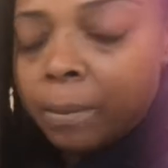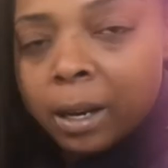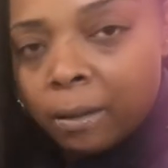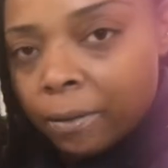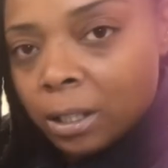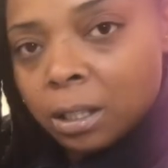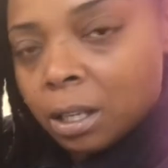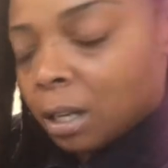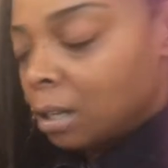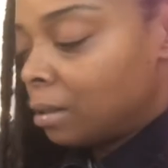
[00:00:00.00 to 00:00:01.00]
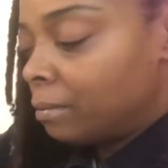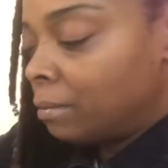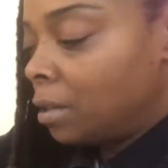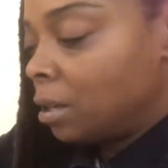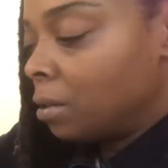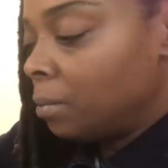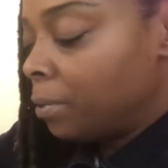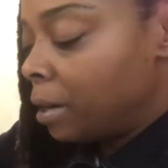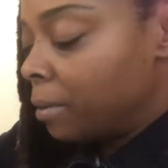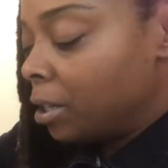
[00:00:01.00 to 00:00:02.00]
benefits are, you know,
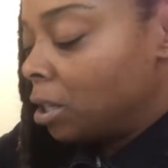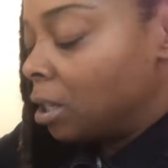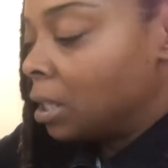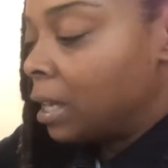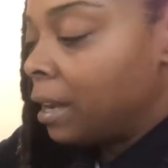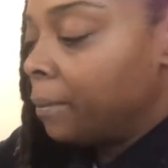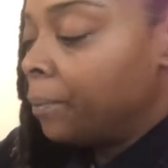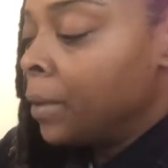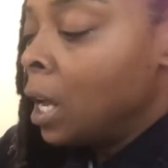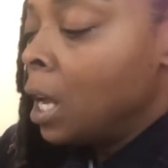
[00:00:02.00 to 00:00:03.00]
pretty much the same.